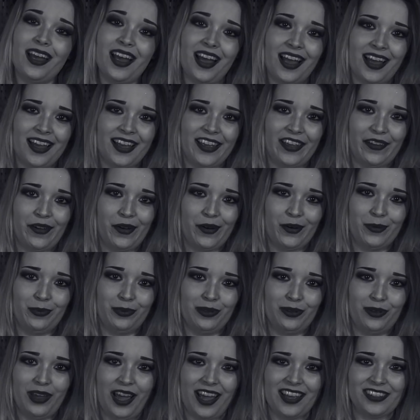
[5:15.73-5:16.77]
I hope
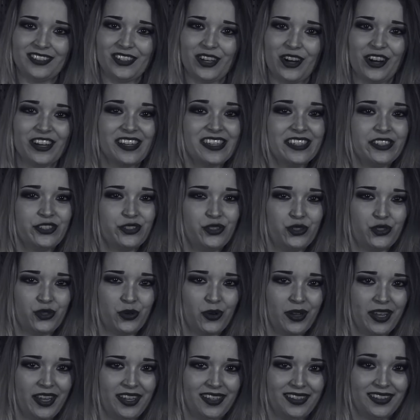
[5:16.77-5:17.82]
you guys are
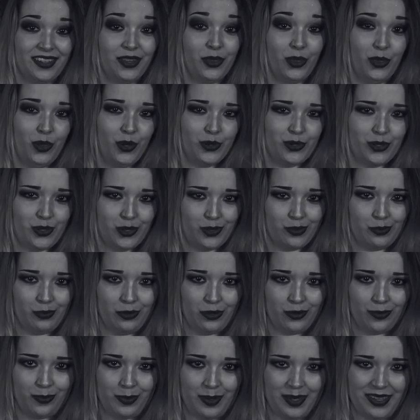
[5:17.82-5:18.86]
enjoying the
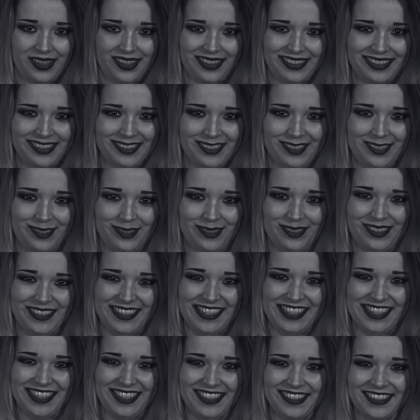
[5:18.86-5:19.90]
spookiest
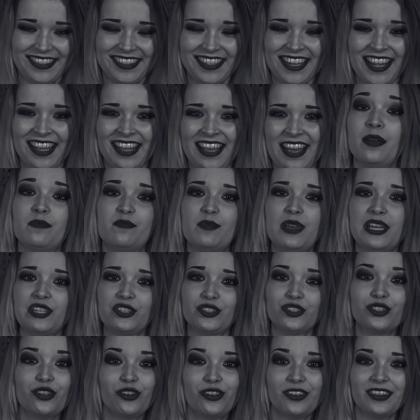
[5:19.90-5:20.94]
stories. Make
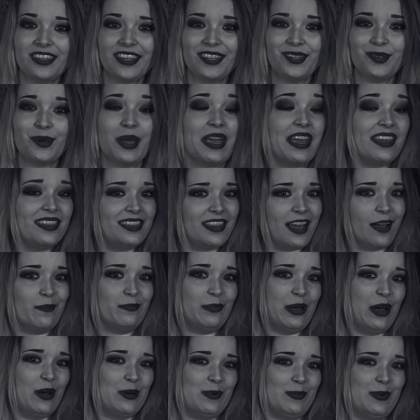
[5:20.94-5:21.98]
sure that you hit that
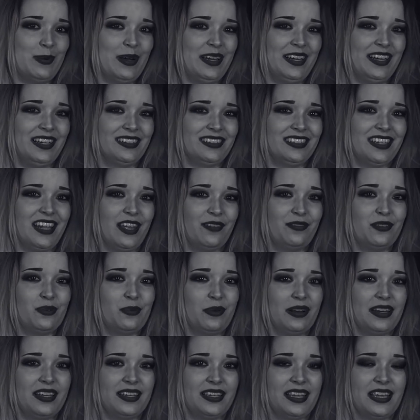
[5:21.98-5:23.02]
bell button if you
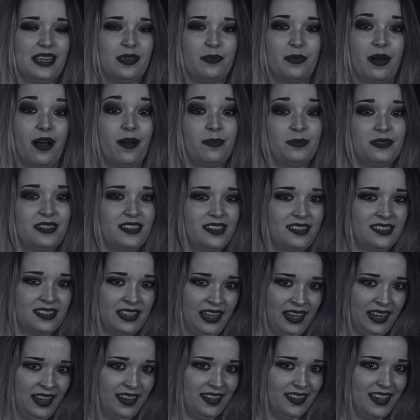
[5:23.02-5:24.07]
want to keep up to
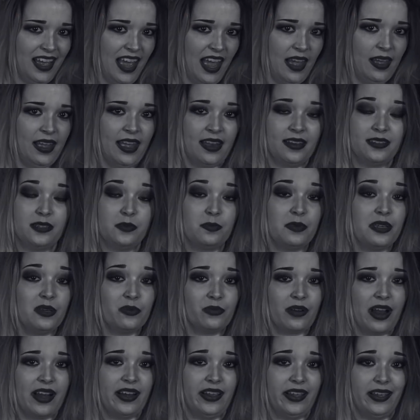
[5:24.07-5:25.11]
date and be
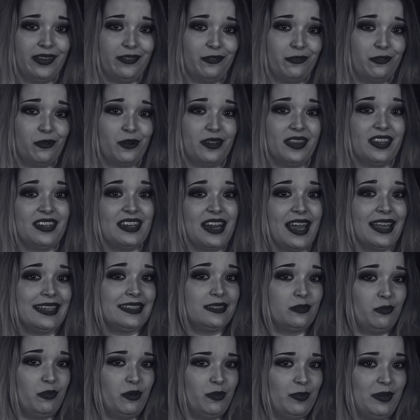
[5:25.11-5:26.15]
ready for the
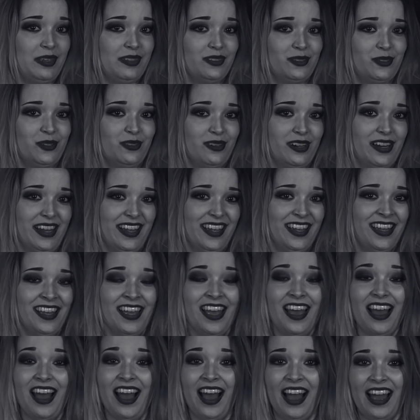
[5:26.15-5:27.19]
next spoopy story
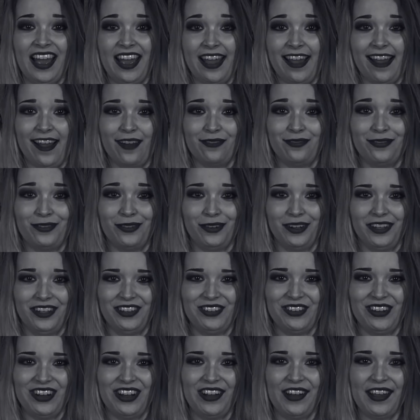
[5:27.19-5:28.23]
I have for you
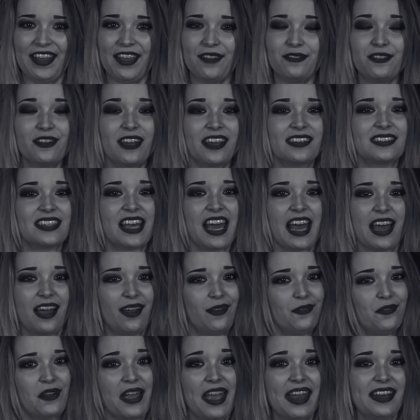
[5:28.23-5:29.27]
all. If you guys have
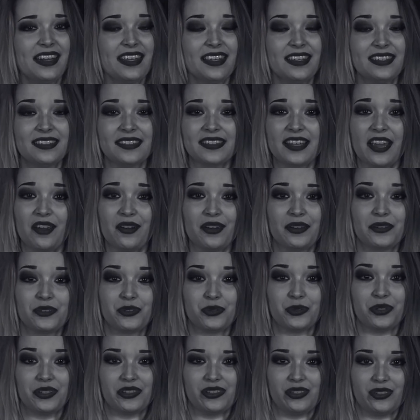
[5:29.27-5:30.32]
any scary
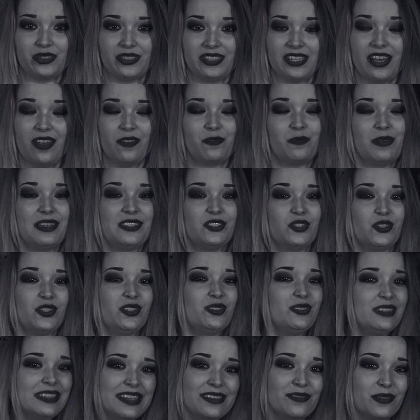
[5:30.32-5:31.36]
stories yourself, make sure you
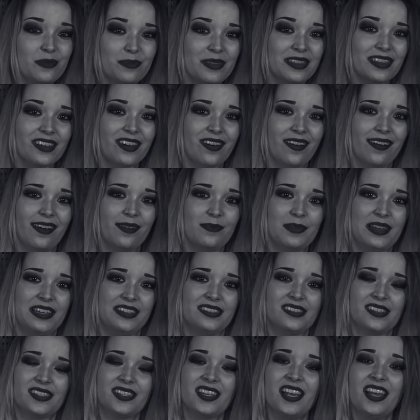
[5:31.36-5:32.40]
leave them in the
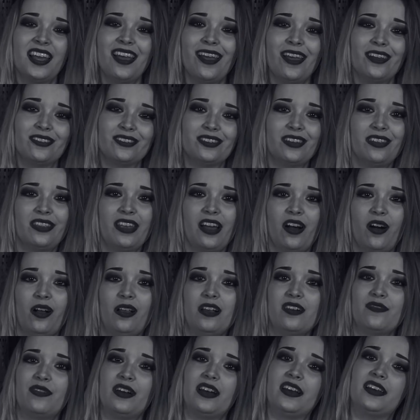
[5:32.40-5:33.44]
comments so that all
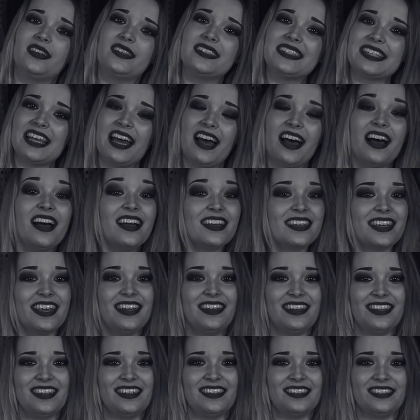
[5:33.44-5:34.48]
of us uh,
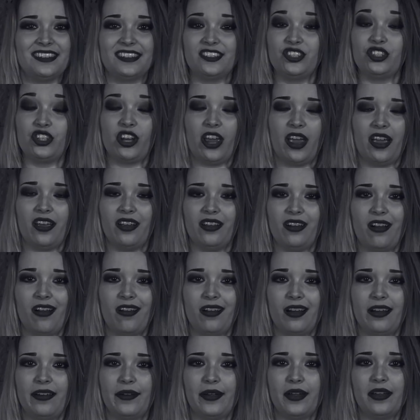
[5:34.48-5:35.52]
can share
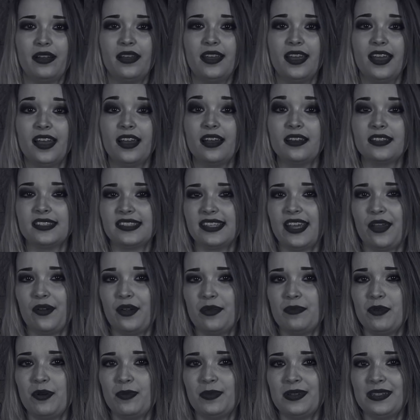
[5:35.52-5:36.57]
our scary
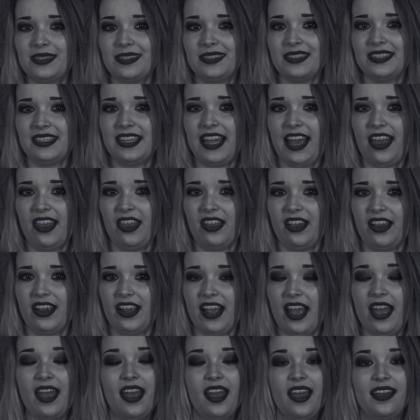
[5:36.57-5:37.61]
moments together.
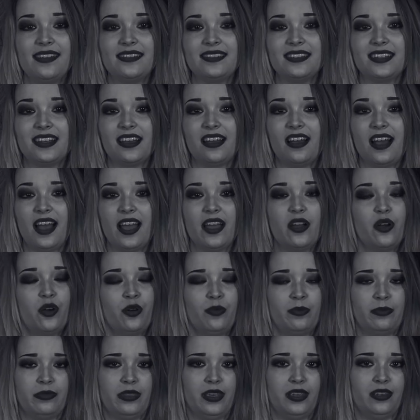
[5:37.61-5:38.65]
And I
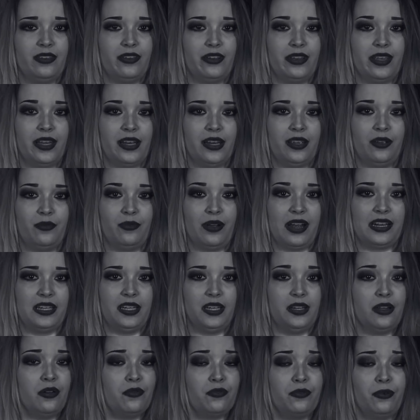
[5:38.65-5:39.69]
hope that you're getting
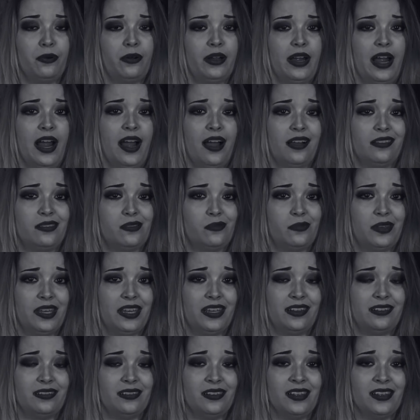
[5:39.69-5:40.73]
ready for Halloween.